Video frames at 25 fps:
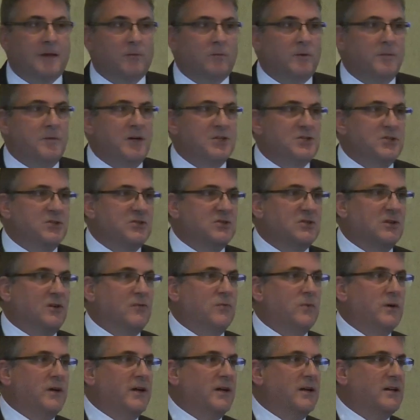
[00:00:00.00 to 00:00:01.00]
We mentioned
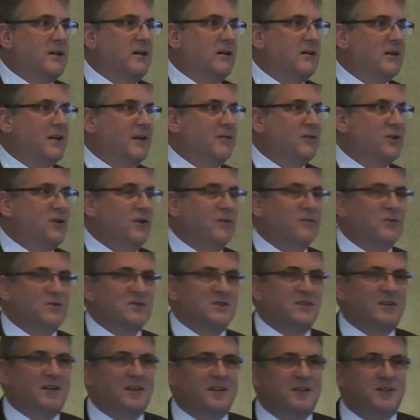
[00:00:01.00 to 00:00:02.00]
software. Can't have a
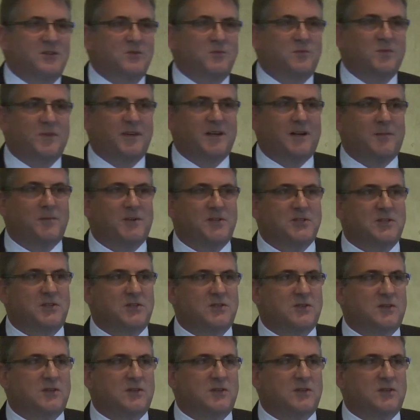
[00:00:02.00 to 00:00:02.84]
conference like this without mentioning